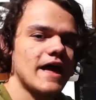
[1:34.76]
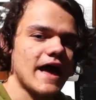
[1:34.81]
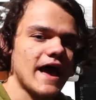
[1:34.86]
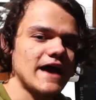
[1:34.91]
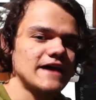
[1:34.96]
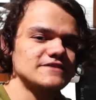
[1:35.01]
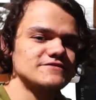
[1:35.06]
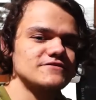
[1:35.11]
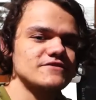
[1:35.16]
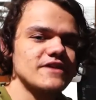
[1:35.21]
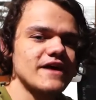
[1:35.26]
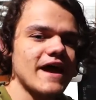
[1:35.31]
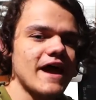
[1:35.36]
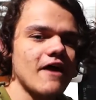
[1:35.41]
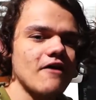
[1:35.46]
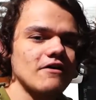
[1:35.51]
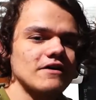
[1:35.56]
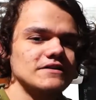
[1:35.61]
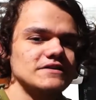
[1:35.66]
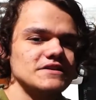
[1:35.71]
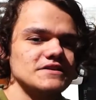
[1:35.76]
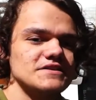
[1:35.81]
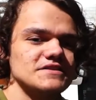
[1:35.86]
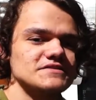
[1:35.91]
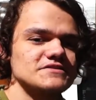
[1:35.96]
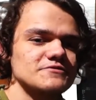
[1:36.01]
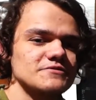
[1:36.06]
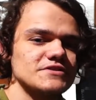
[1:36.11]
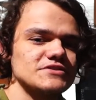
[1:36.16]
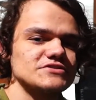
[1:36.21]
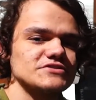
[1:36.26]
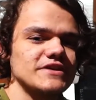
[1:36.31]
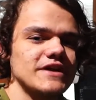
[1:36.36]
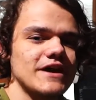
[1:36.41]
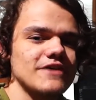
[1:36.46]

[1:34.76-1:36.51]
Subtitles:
as for the how I did this originally,